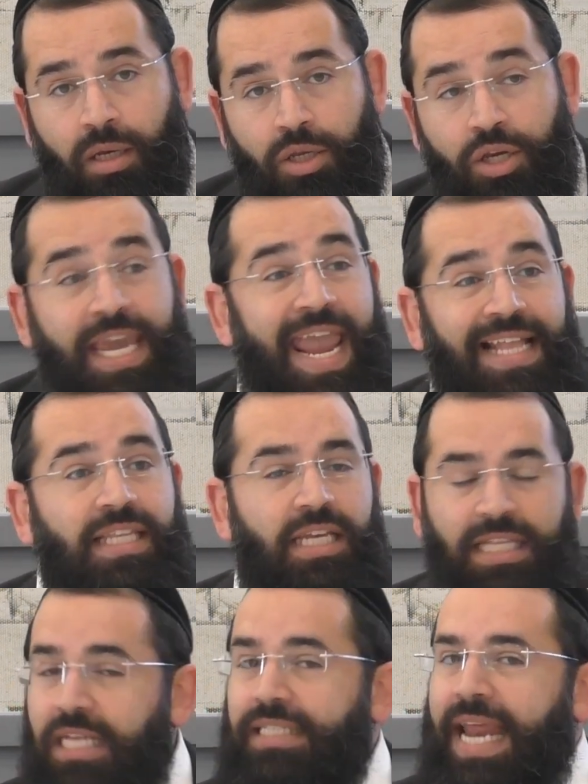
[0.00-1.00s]

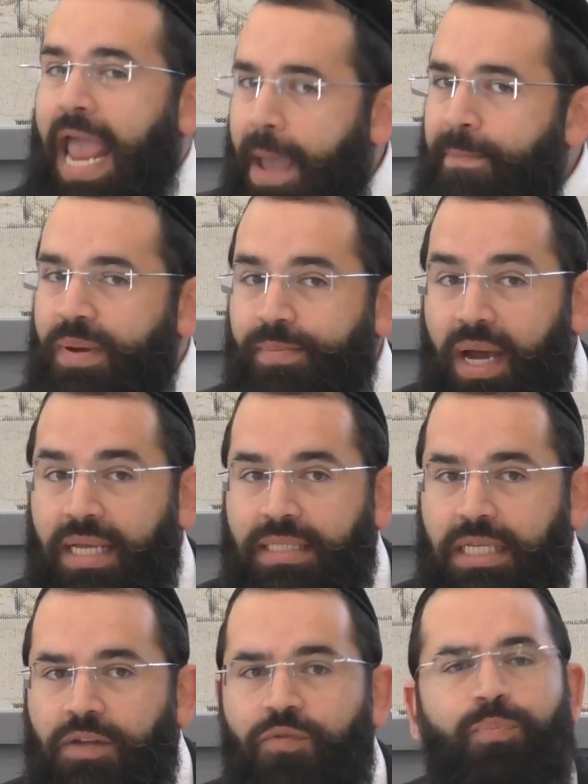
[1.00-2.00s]
it doesn't happen by
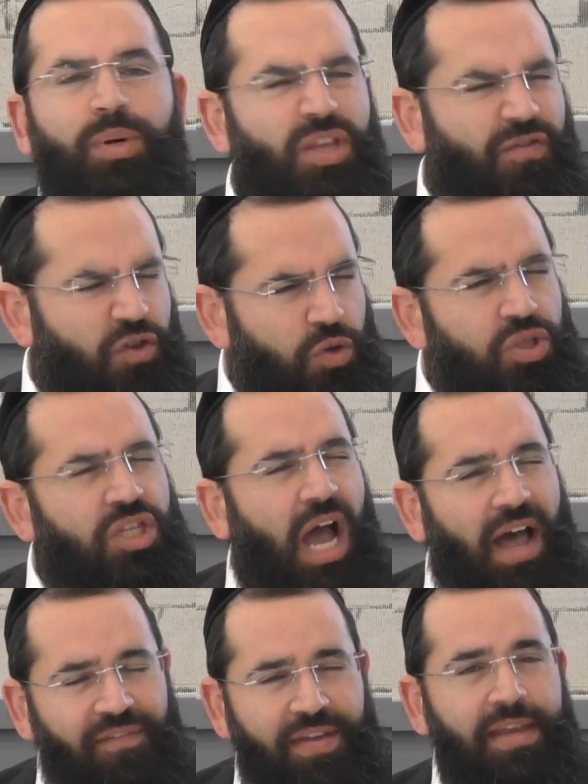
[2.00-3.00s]
itself, but if you
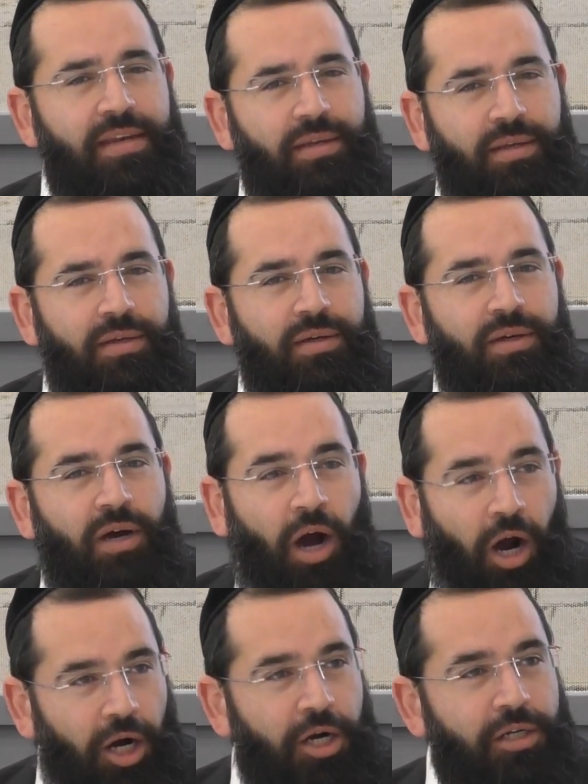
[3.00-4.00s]
daven
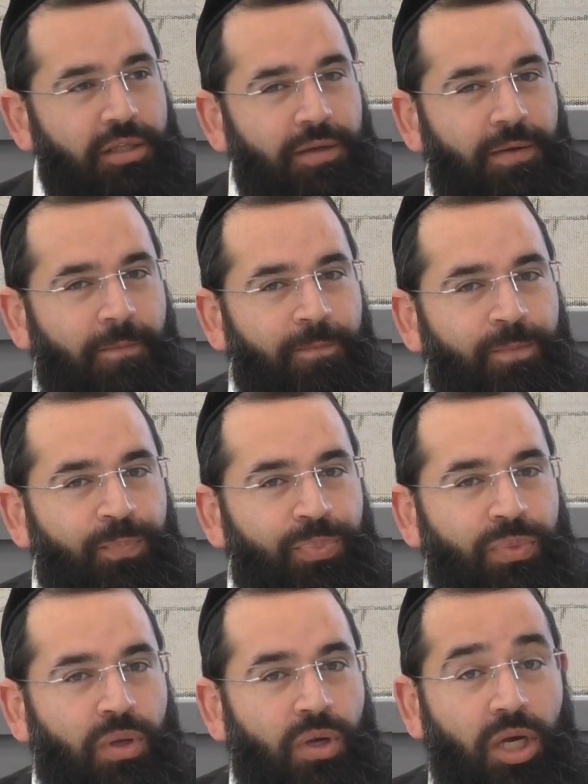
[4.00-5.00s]
hard,
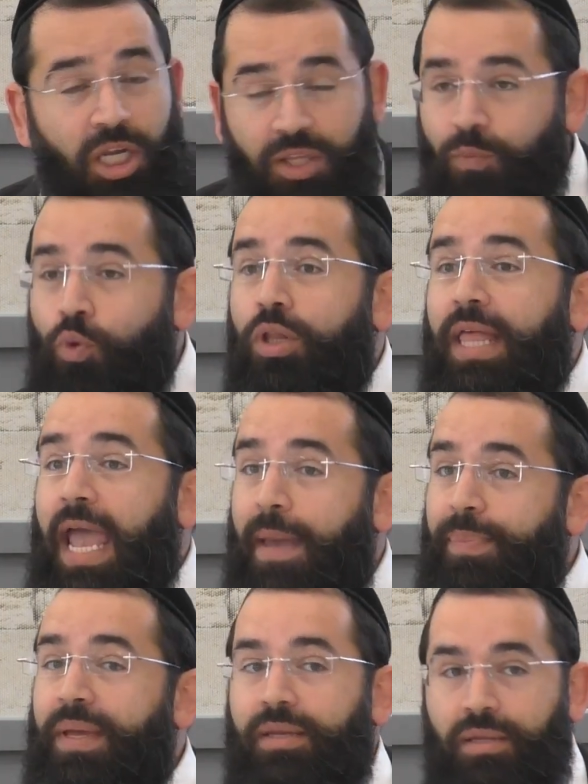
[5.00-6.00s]
it will
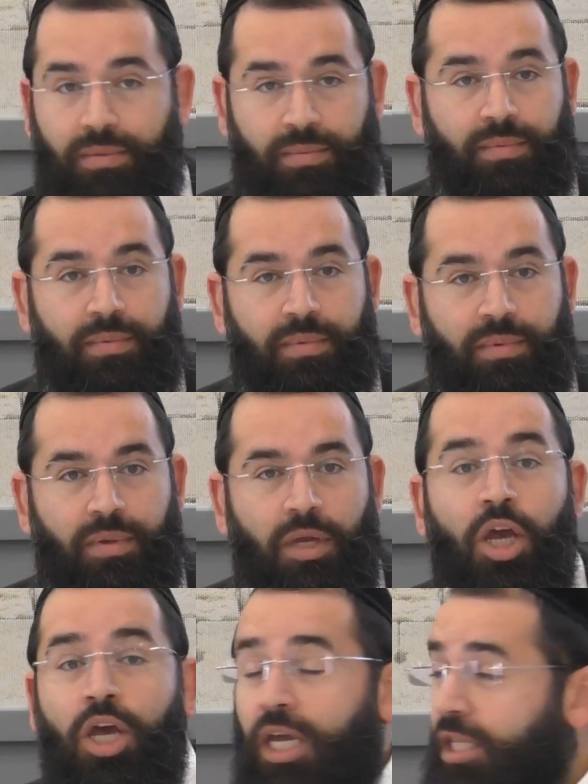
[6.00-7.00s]
happen.
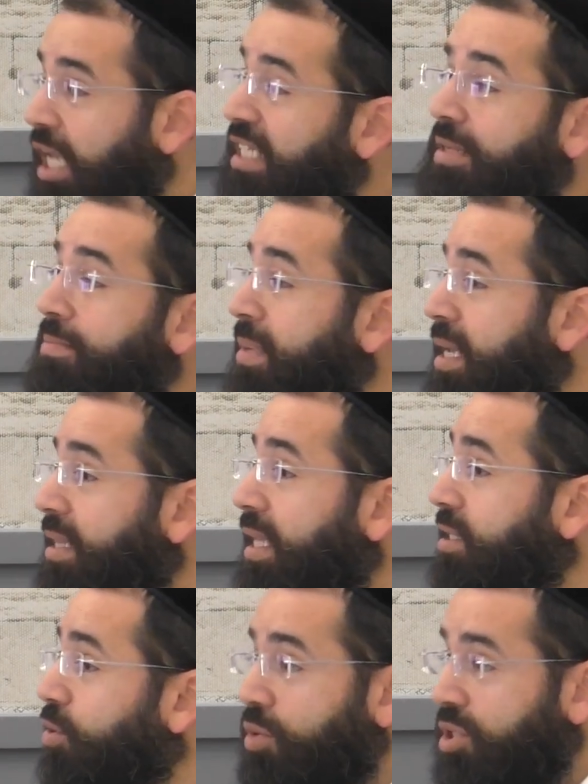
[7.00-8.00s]
It doesn't mean
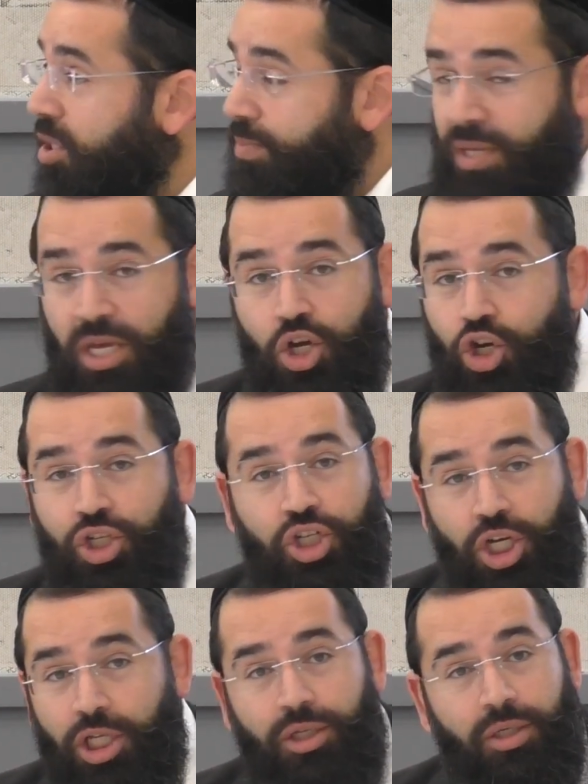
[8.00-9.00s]
that's going to be a good
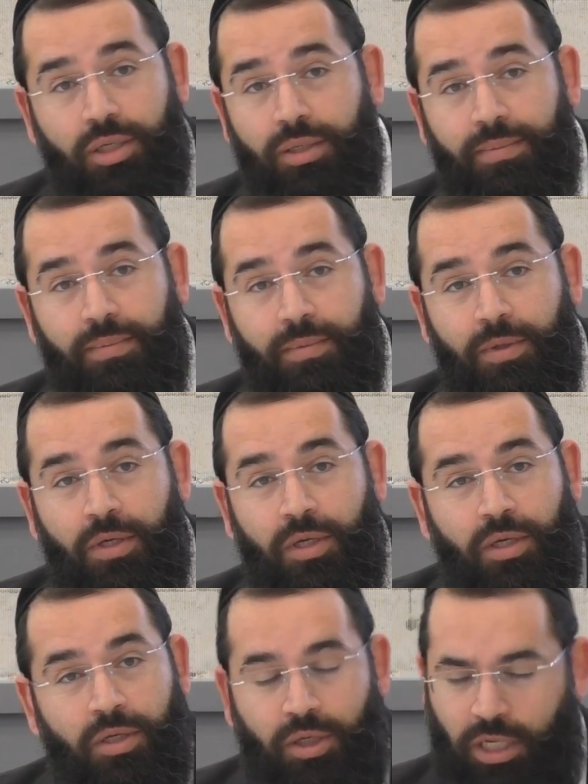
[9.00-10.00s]
shidduch.
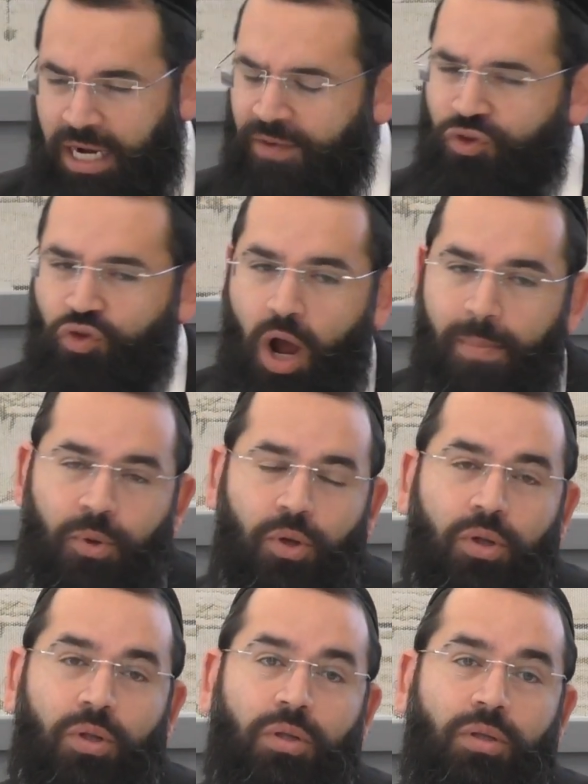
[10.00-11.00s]
You're going to have
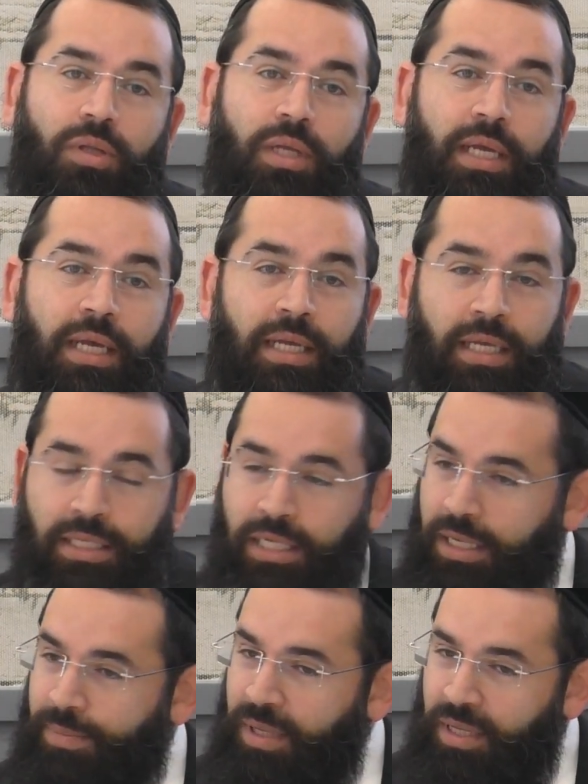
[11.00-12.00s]
trouble. There's
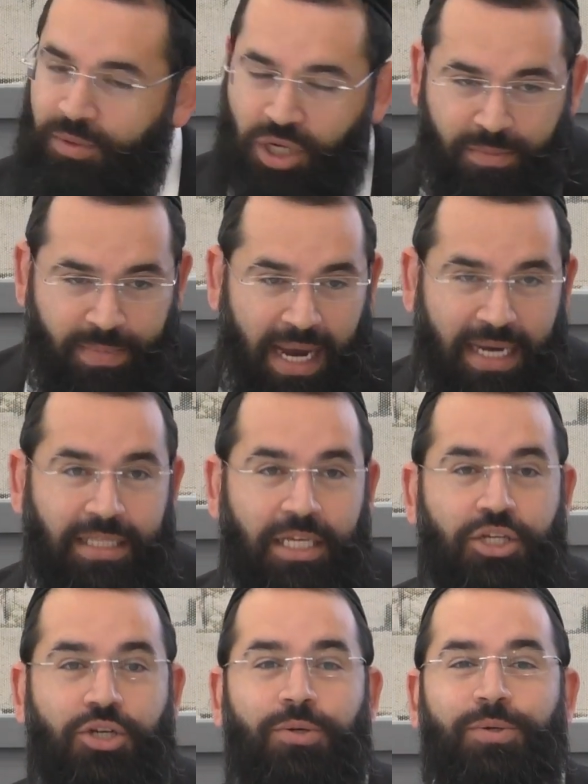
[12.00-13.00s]
going to be shalom bayit
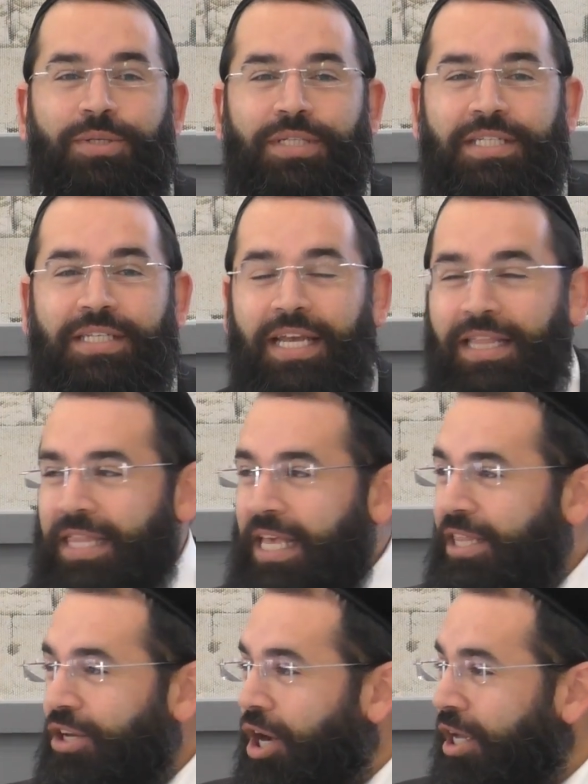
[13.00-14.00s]
issues
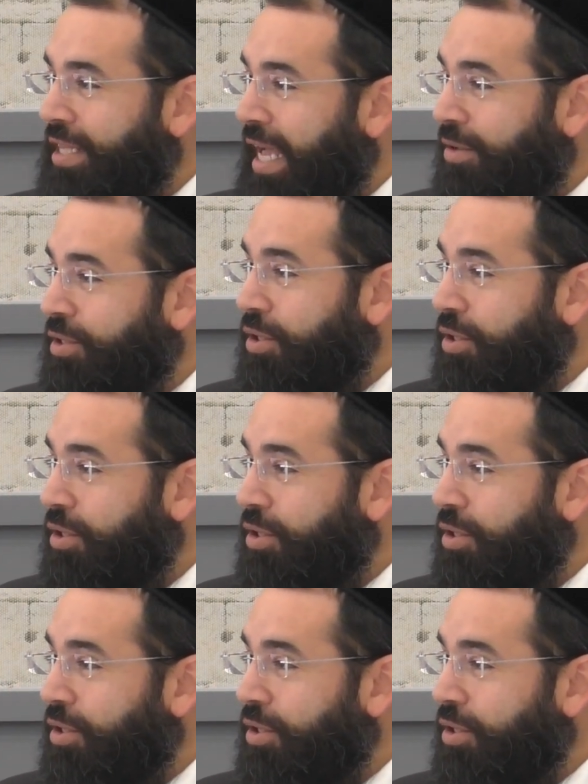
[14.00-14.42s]
later on down the